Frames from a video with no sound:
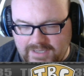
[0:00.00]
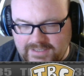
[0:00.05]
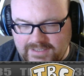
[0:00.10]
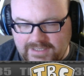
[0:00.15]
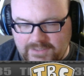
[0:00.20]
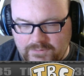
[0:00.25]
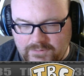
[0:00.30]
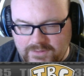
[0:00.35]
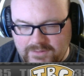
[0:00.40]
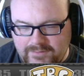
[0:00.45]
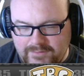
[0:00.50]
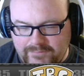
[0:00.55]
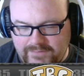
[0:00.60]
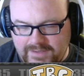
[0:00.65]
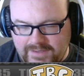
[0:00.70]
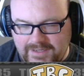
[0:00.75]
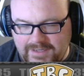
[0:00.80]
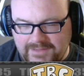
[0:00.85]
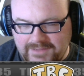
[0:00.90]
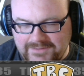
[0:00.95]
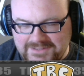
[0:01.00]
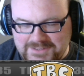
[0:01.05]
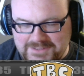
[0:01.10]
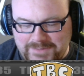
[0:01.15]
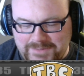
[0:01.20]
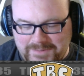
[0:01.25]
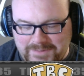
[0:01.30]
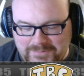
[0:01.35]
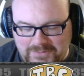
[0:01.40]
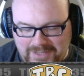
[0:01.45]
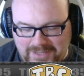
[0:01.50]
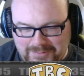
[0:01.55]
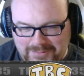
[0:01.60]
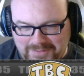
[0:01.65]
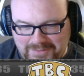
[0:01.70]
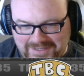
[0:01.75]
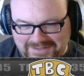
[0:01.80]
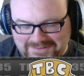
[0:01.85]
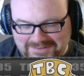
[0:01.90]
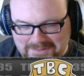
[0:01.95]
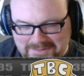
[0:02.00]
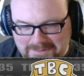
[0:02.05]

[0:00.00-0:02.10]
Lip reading: I don't want to offend any lizard people out there.